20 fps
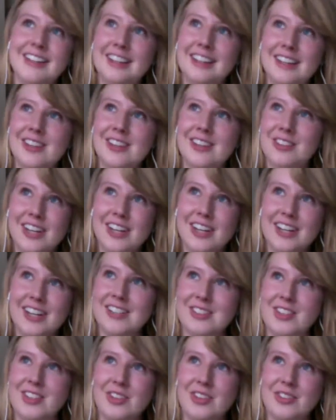It's very
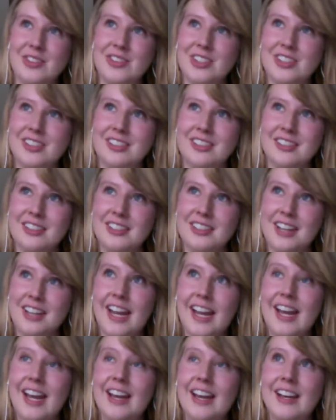stressful.
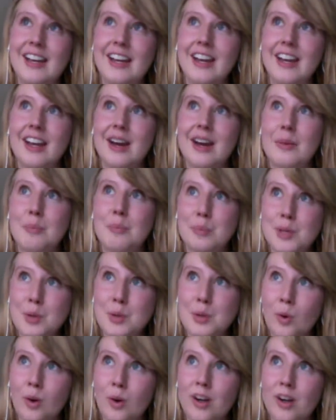And be
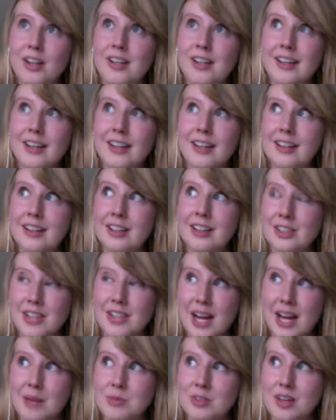warned, your
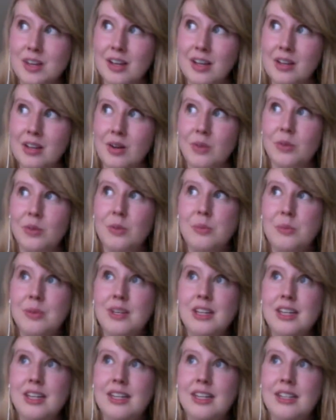time slot could also
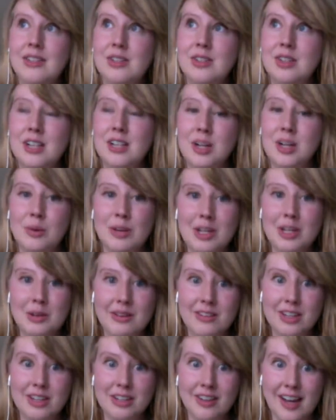be during when you
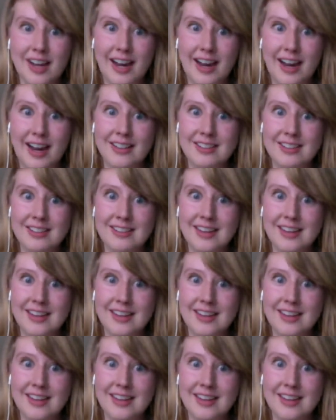have a class.